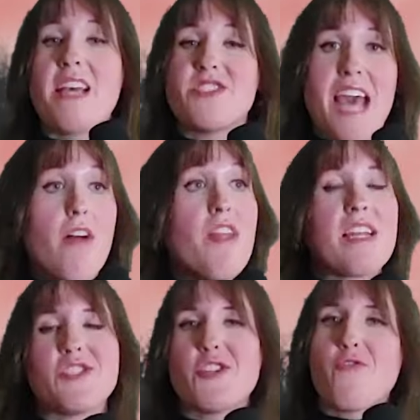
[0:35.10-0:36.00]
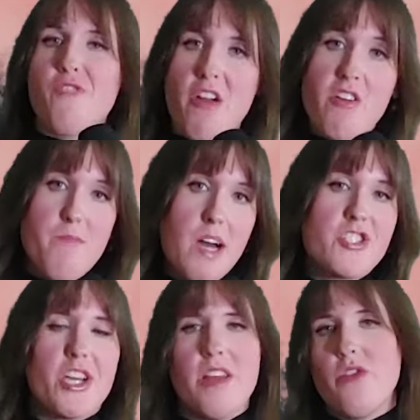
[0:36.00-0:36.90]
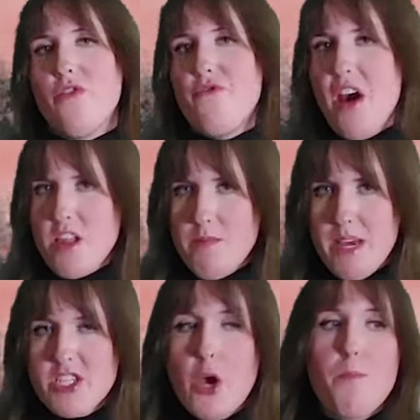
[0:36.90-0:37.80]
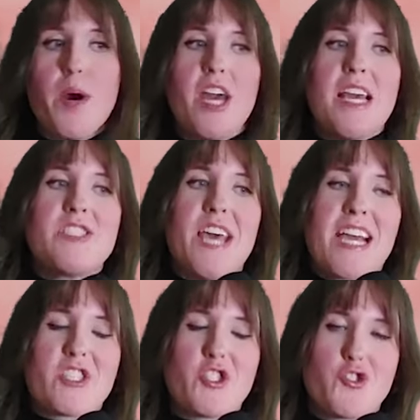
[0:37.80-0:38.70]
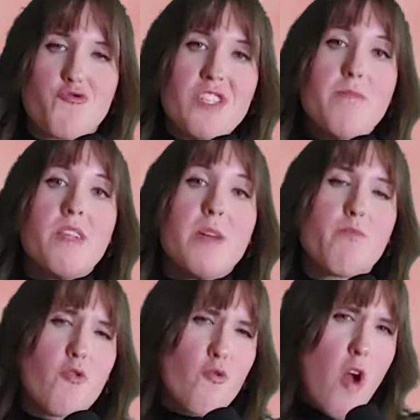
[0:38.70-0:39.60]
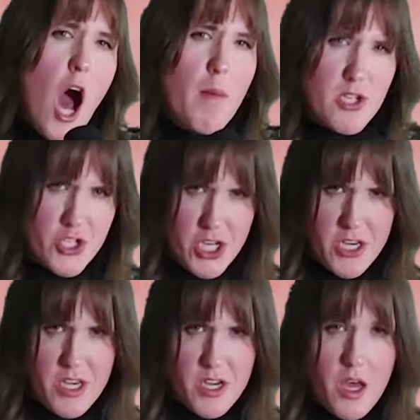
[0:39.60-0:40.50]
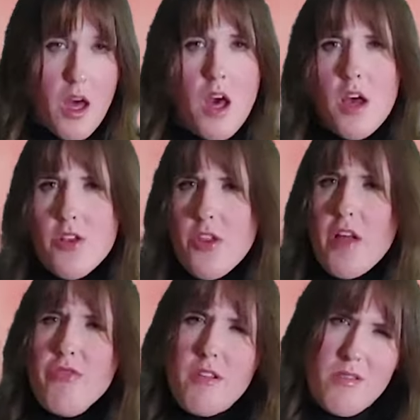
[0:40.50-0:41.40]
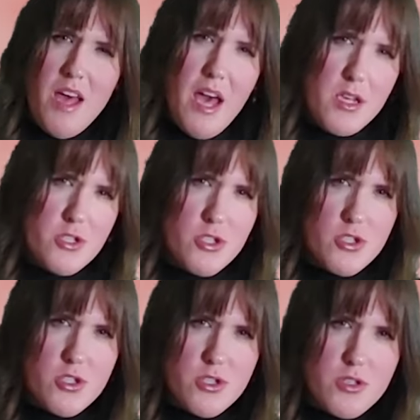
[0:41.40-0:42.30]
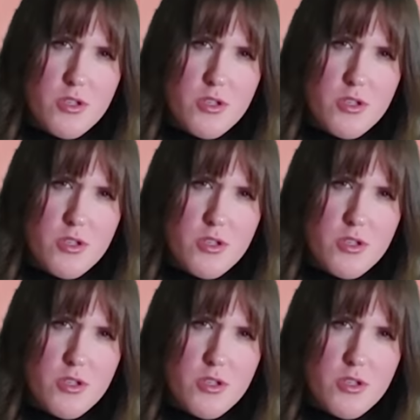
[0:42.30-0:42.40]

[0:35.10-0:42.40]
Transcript: A sound that is still very much in development, but is extremely promising nonetheless.